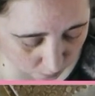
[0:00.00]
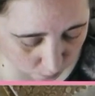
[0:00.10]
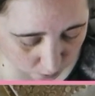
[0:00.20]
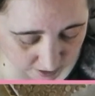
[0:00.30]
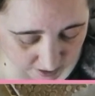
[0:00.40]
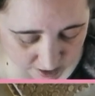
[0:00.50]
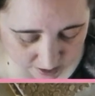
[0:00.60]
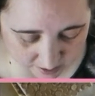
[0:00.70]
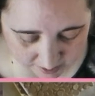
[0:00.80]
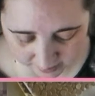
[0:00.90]
want each
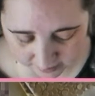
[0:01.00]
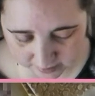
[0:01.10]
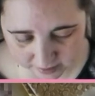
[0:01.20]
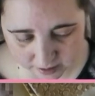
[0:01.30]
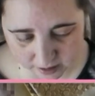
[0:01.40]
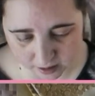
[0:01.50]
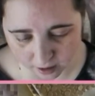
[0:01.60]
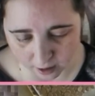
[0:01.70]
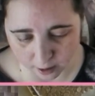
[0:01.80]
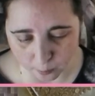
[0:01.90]
of these
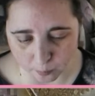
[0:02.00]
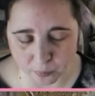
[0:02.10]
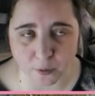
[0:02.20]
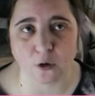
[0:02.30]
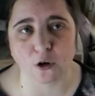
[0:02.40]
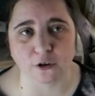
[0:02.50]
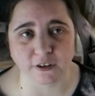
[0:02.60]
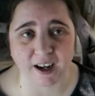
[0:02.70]
on